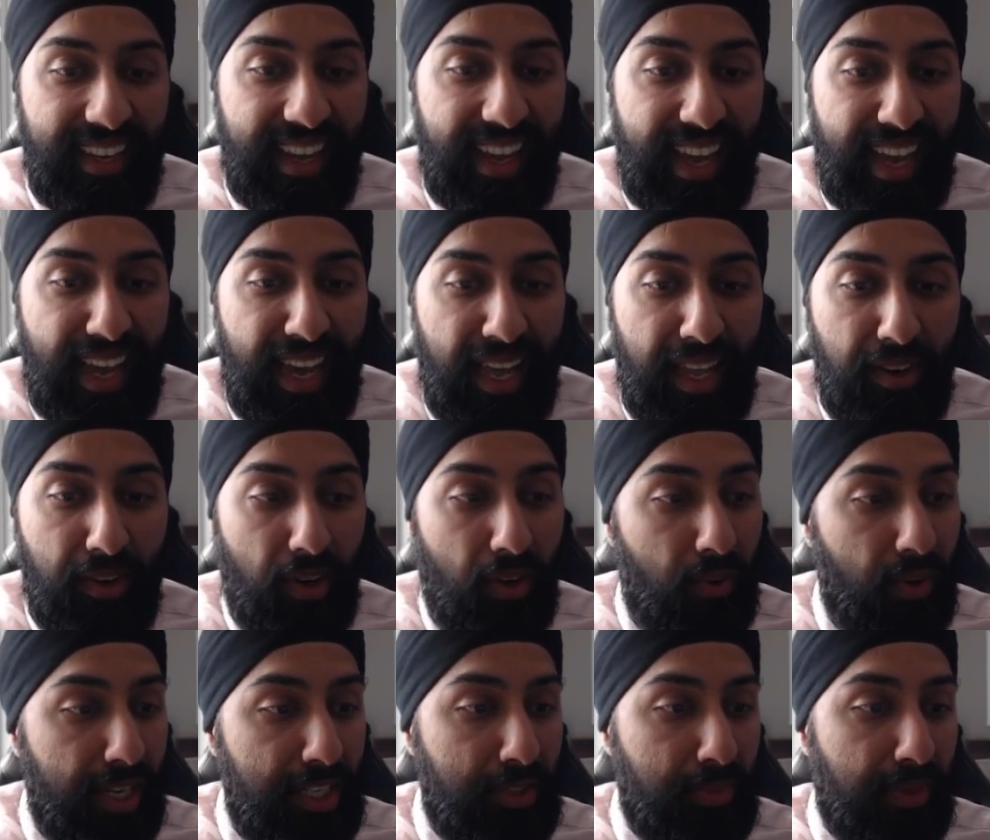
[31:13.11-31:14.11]
And
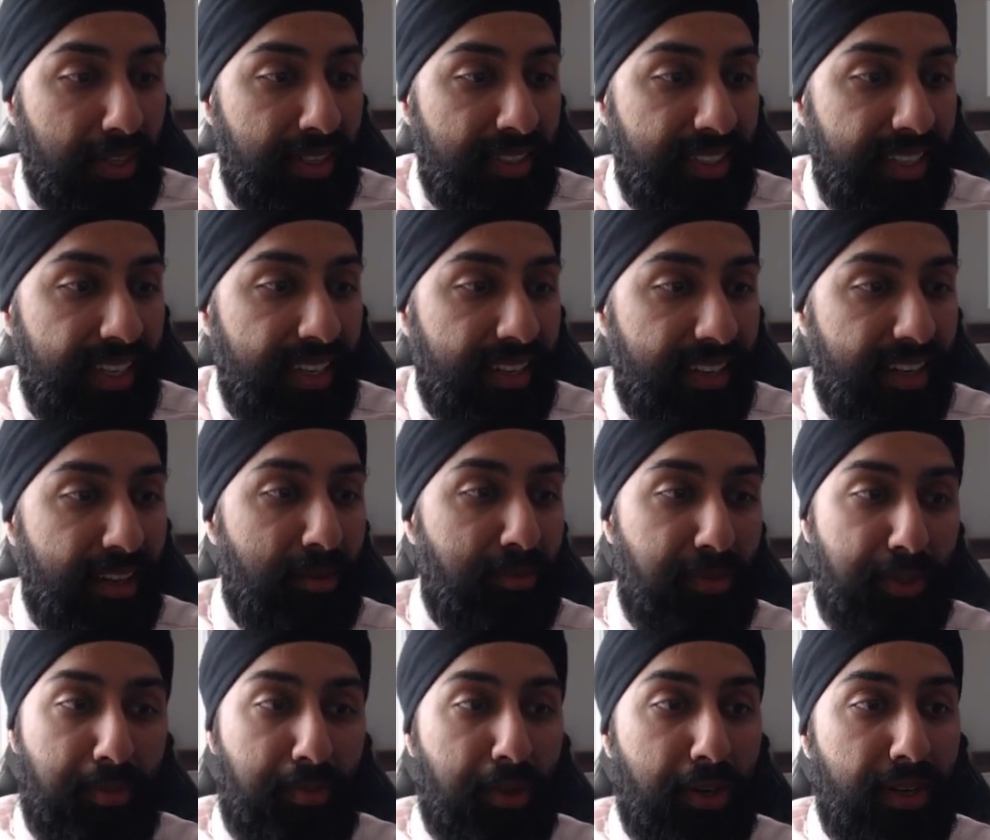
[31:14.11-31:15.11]
I just wanted to say
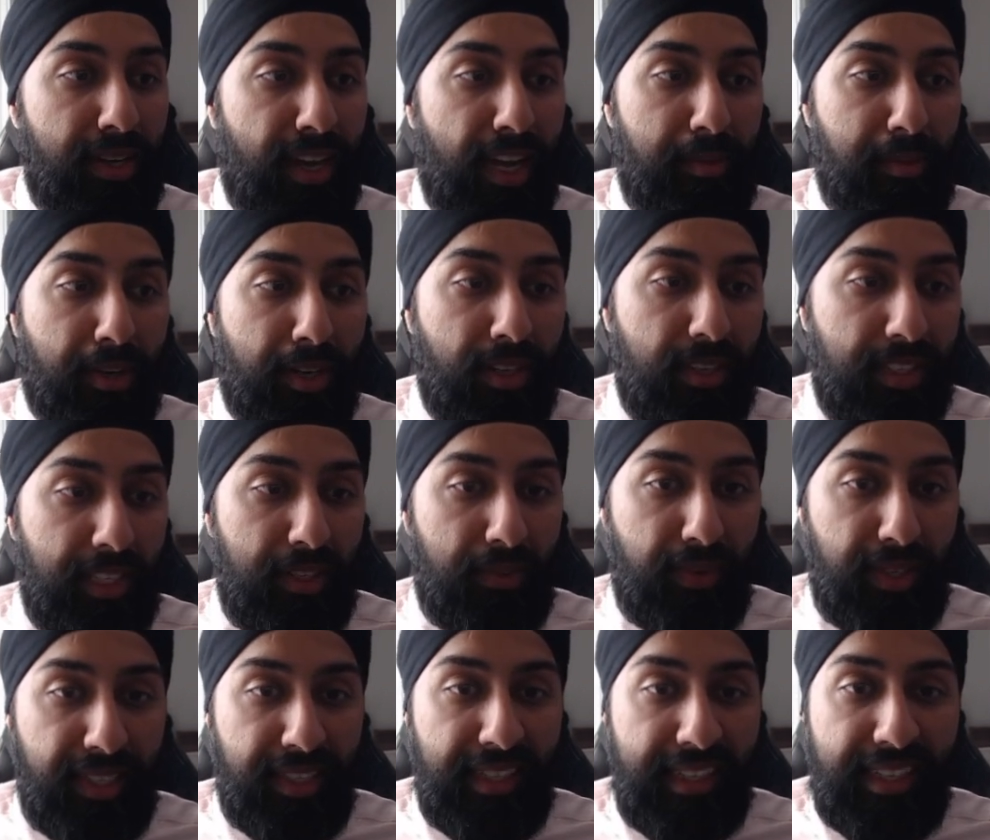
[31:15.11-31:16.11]
the book I'm currently
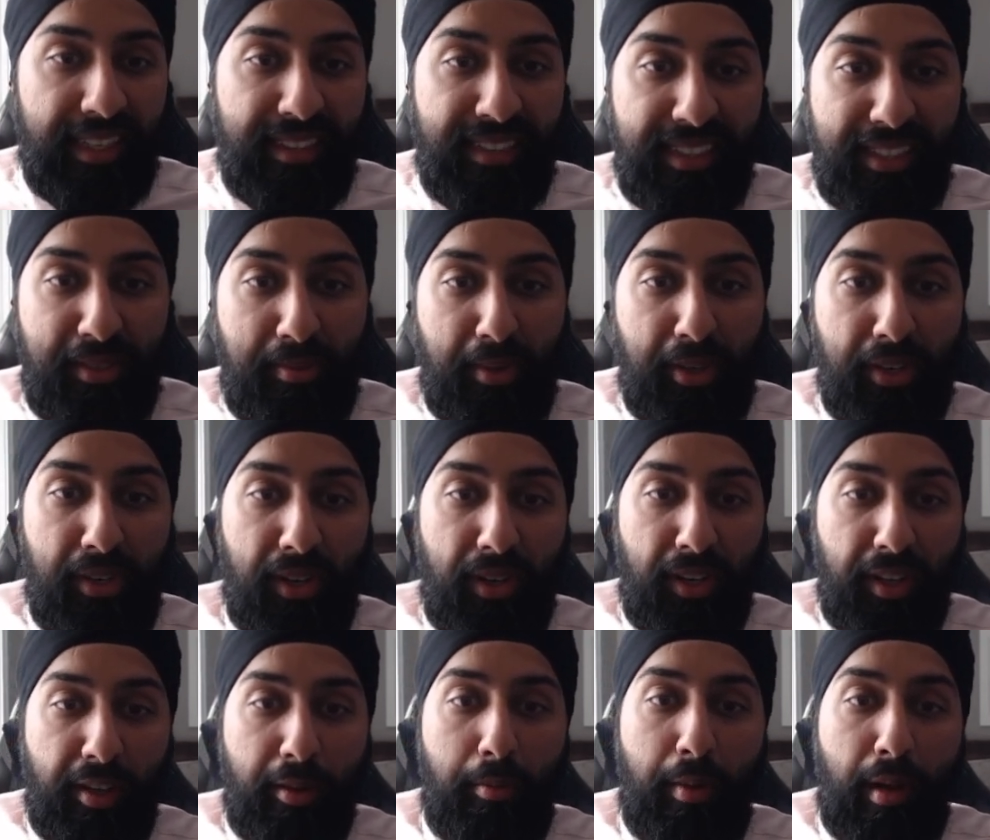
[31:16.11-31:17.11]
reading is this book
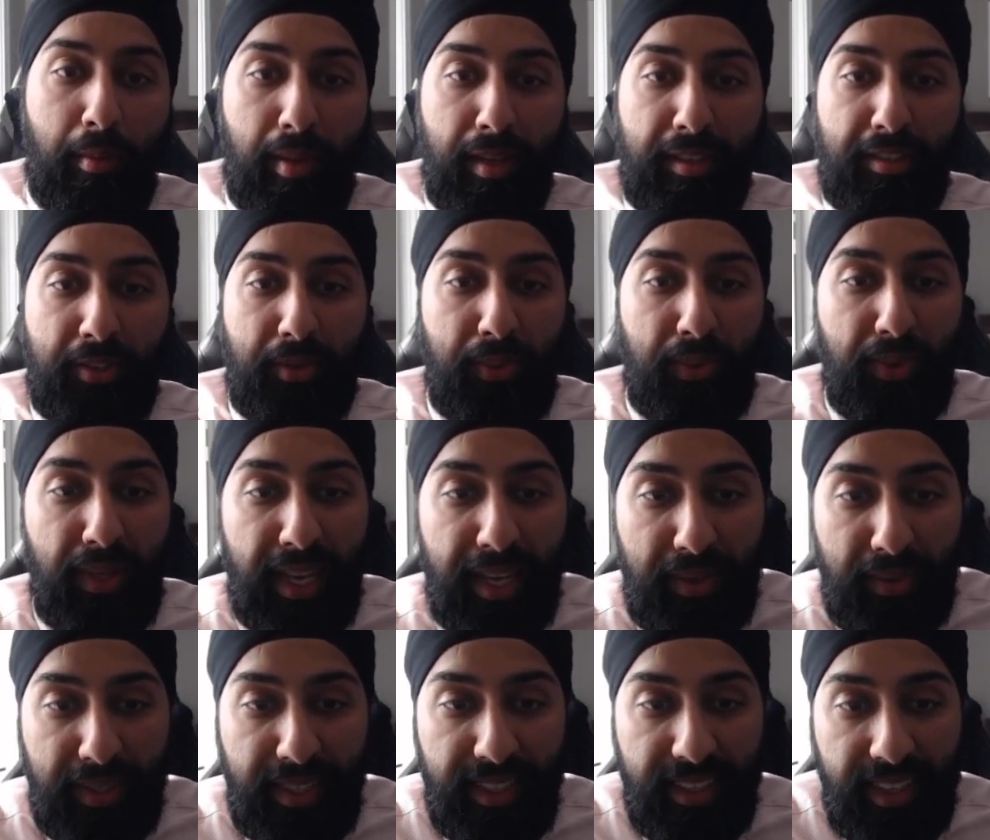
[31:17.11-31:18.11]
called The Public School
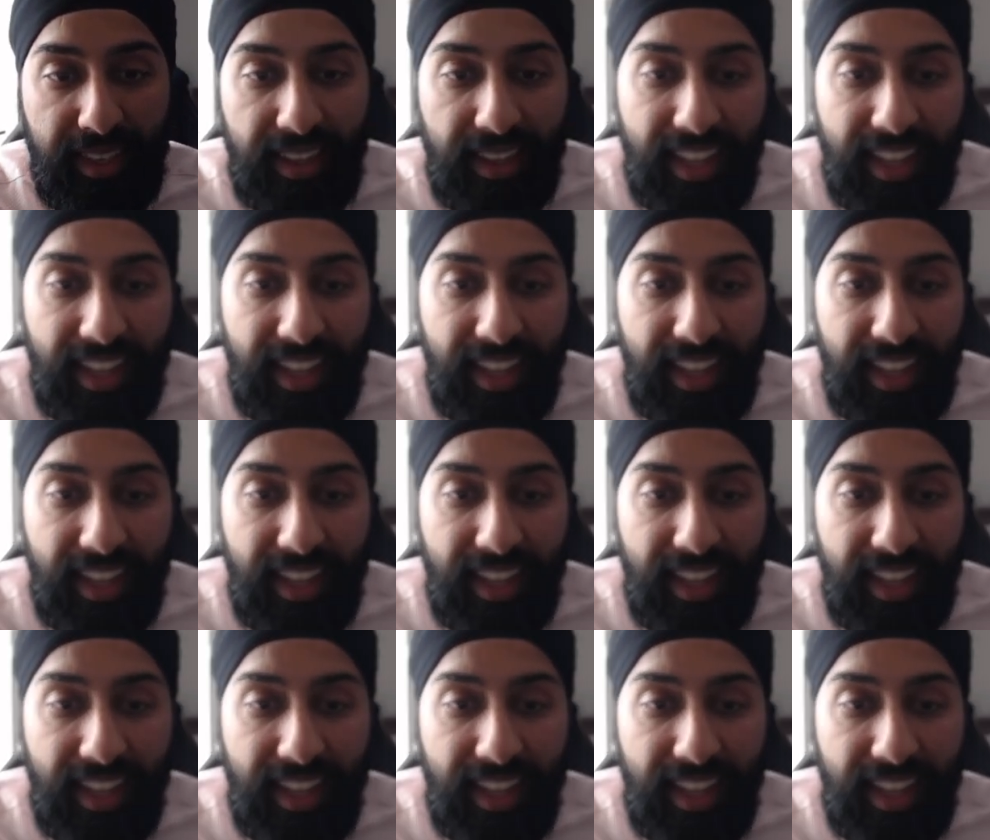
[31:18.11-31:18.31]
Equity.